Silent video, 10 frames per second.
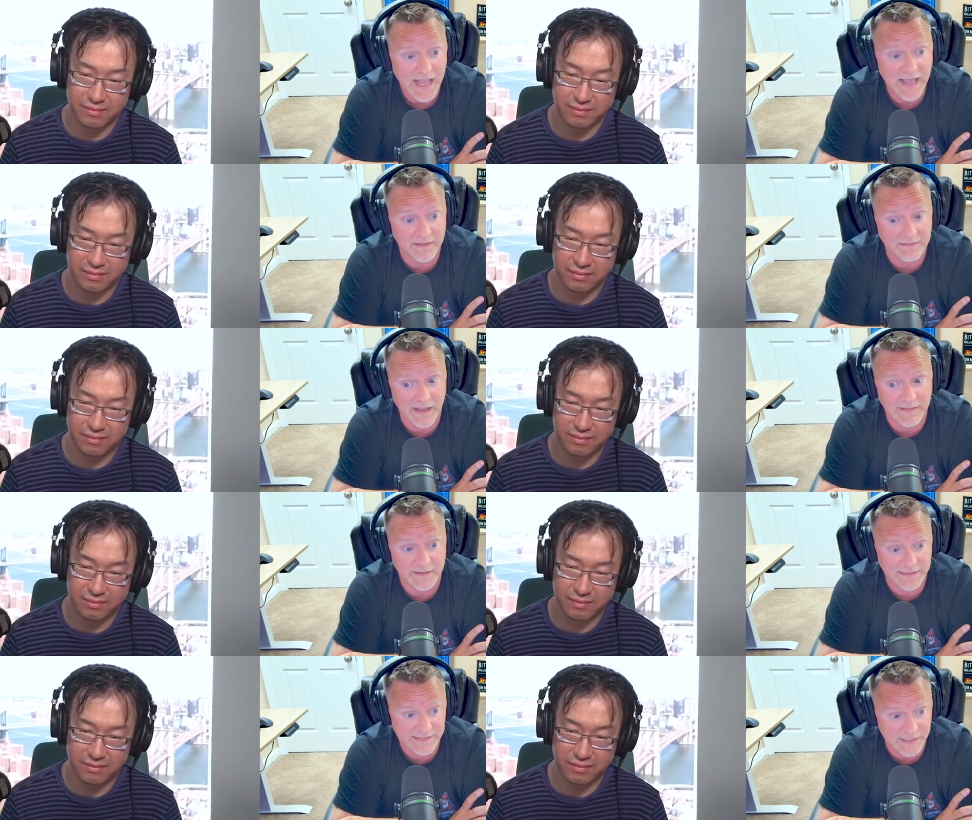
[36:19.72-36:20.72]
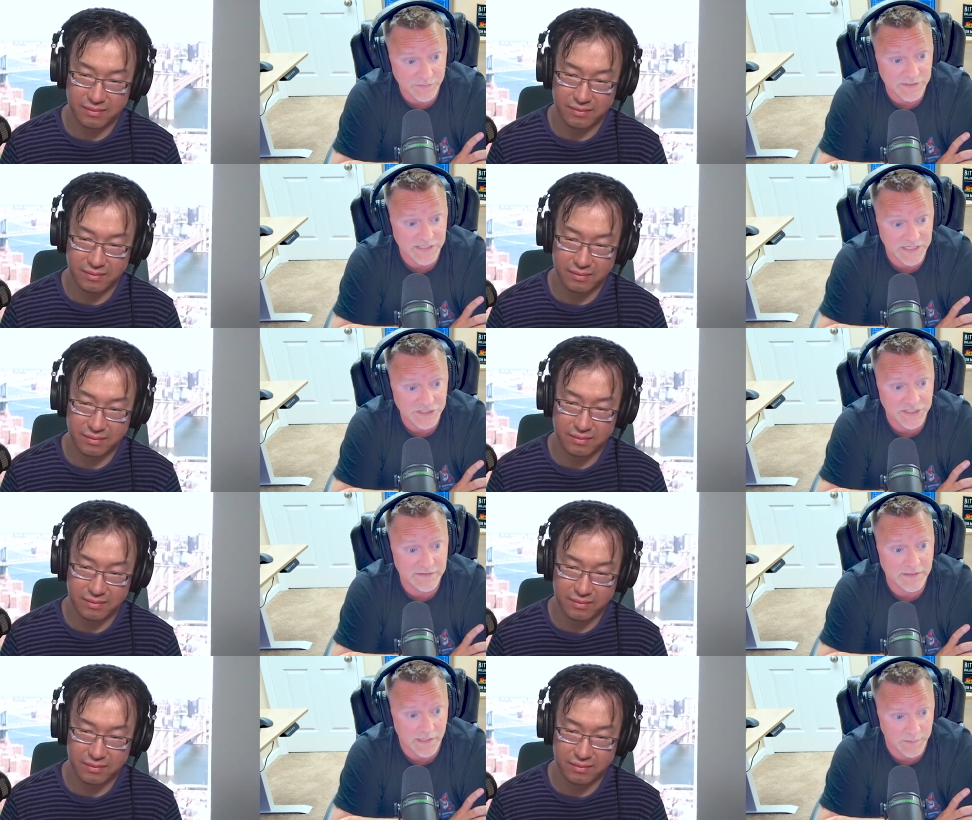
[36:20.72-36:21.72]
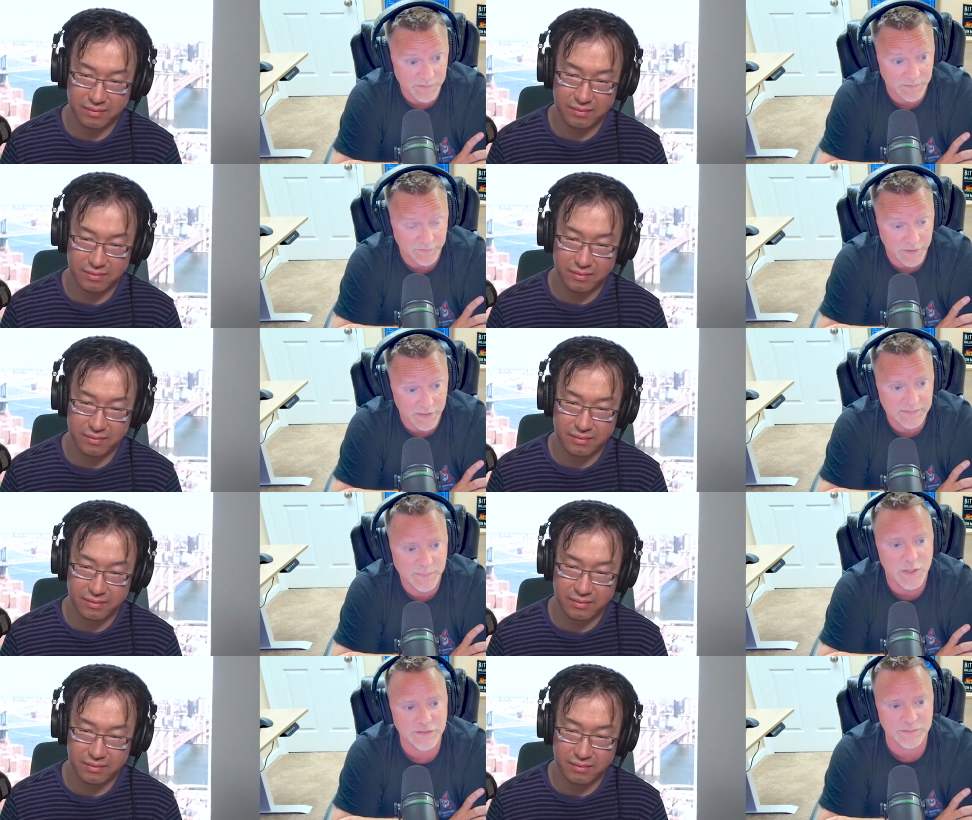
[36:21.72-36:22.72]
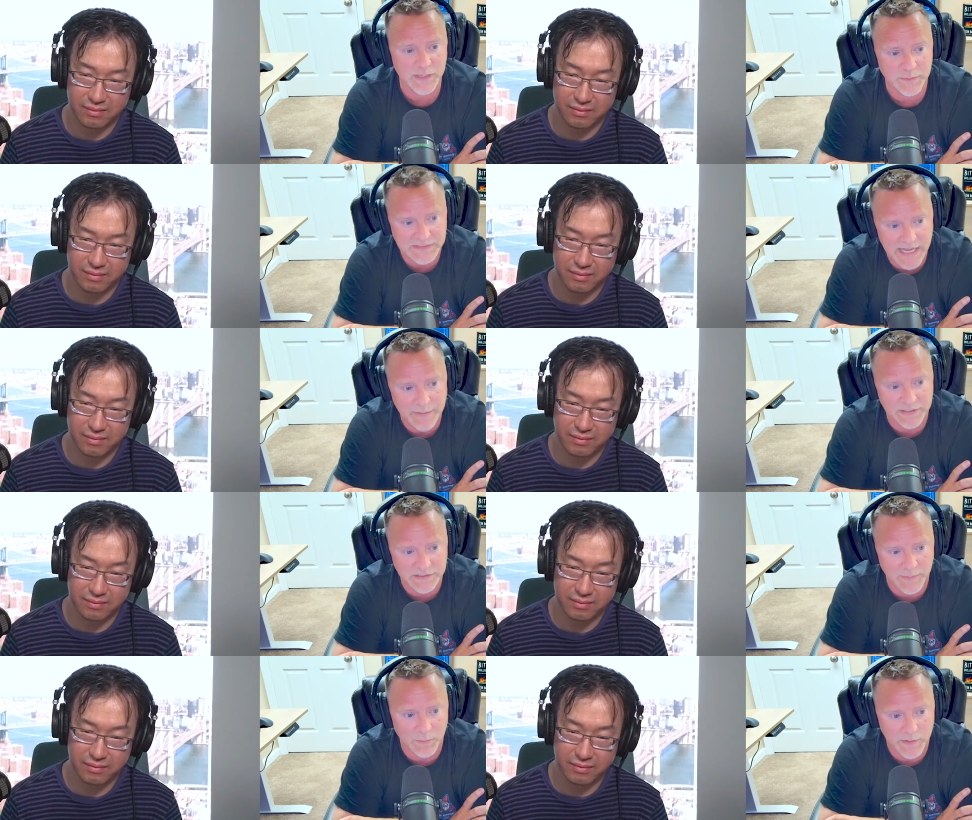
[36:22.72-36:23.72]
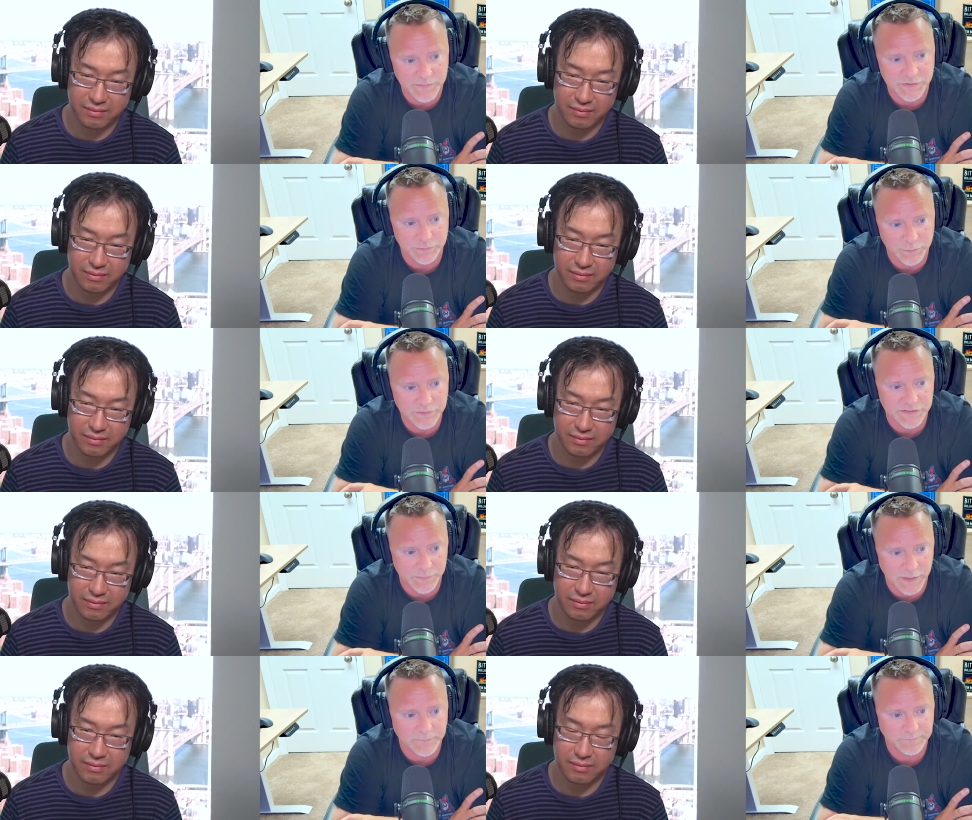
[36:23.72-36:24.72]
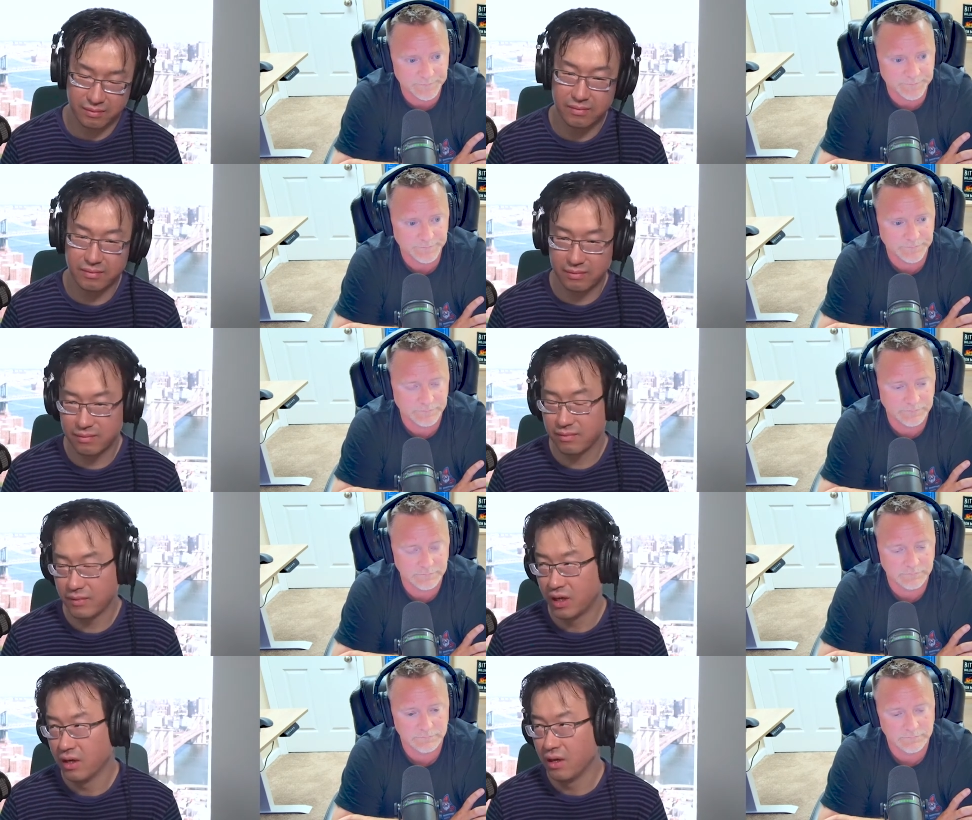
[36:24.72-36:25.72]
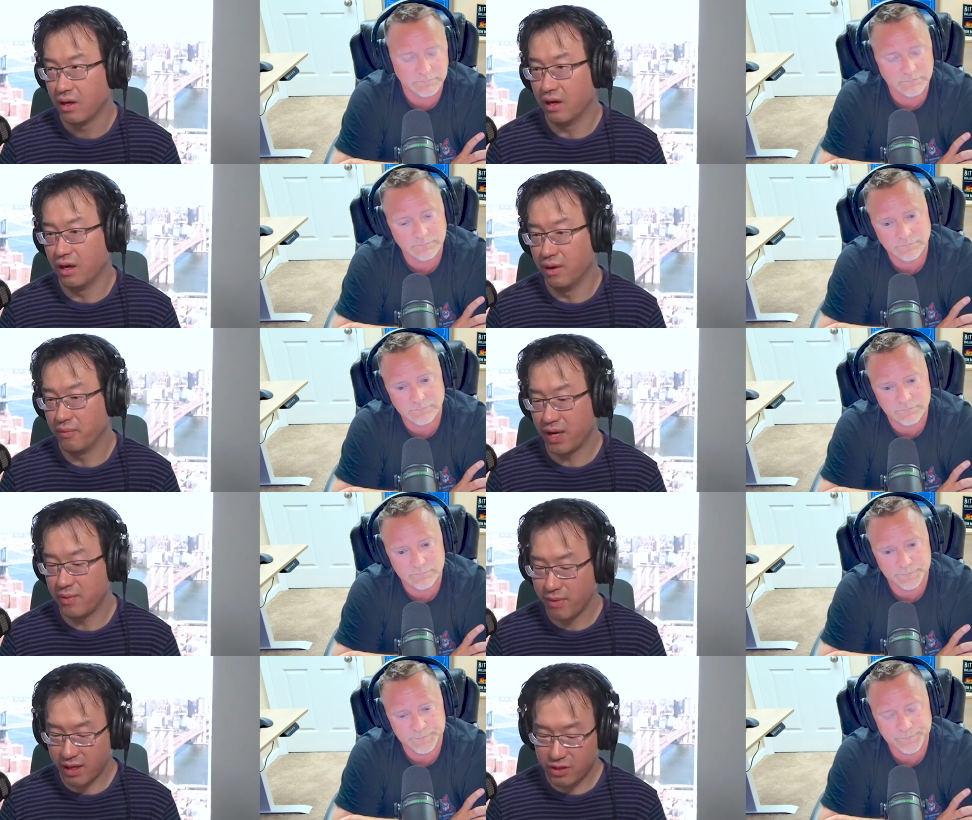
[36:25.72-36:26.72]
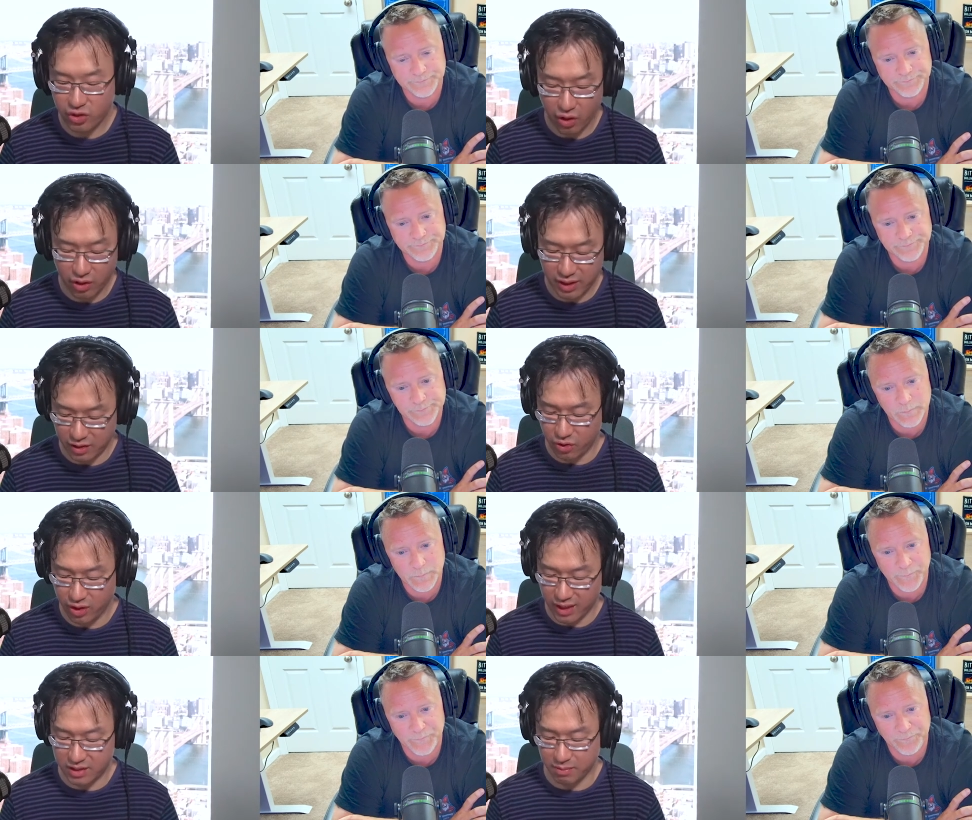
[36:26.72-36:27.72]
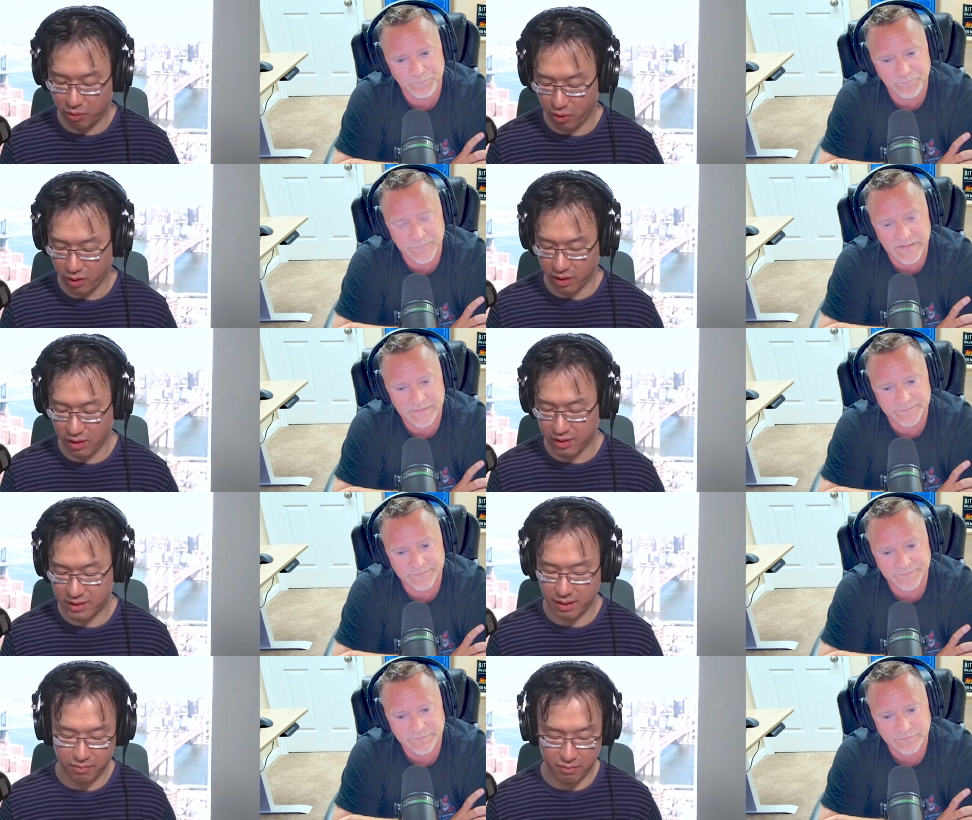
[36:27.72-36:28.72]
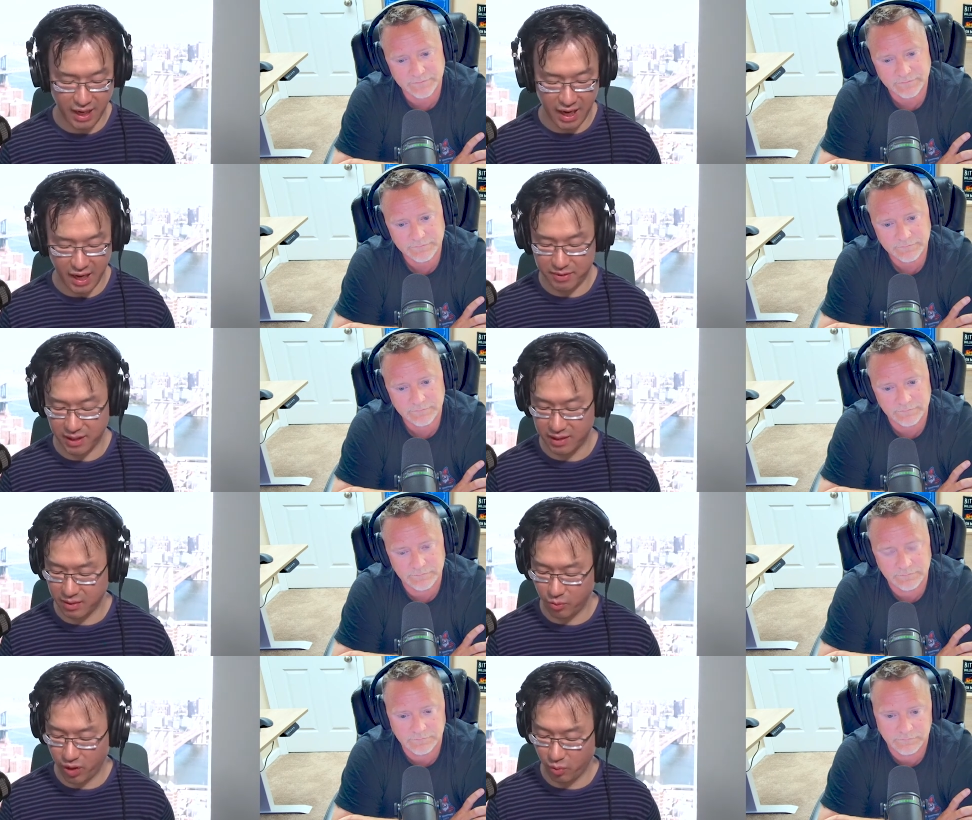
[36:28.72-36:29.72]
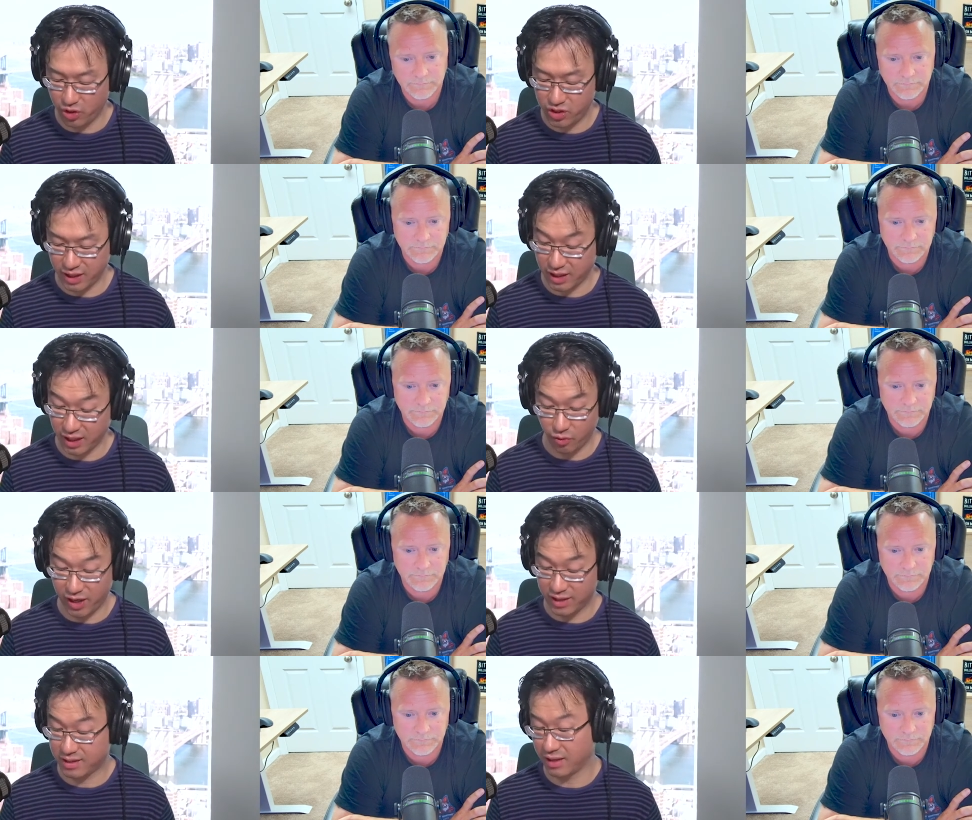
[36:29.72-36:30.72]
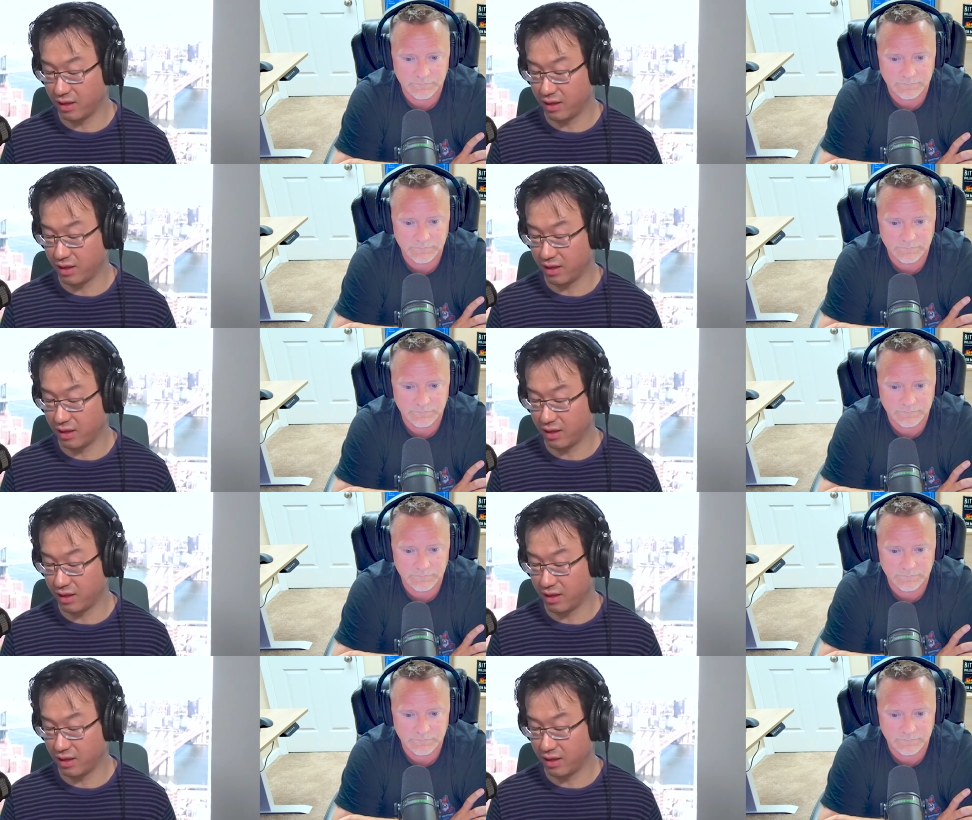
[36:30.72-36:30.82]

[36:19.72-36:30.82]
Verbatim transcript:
Speaker 1: and and the decentralization that comes with Flux, but also be able to tap into my Web two roots as well."
Speaker 2: Mm-hmm. Um, I I saw that you guys support uh, some DApps and and some, one of which that got really stuck